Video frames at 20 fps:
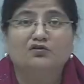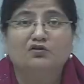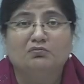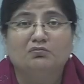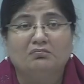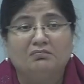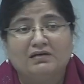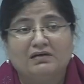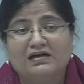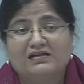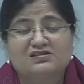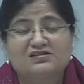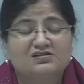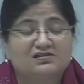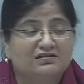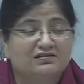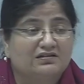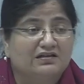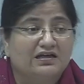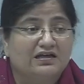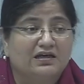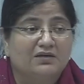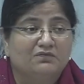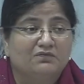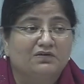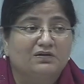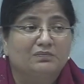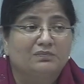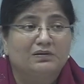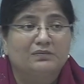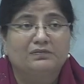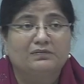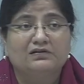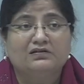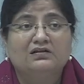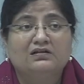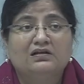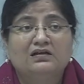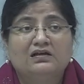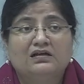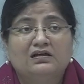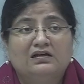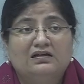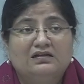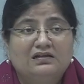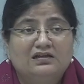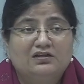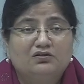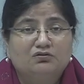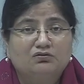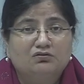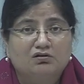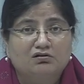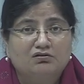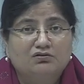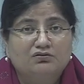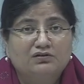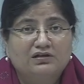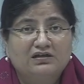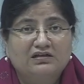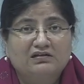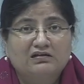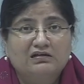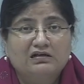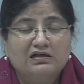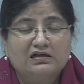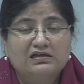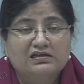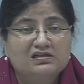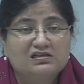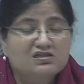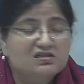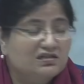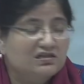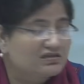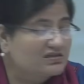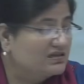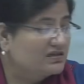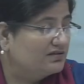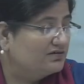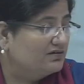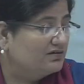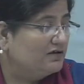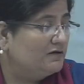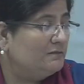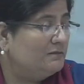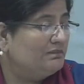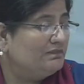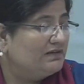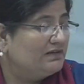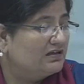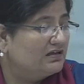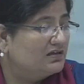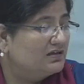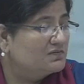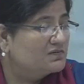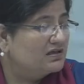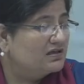you match the time when people need to talk to their clients, etc. Terms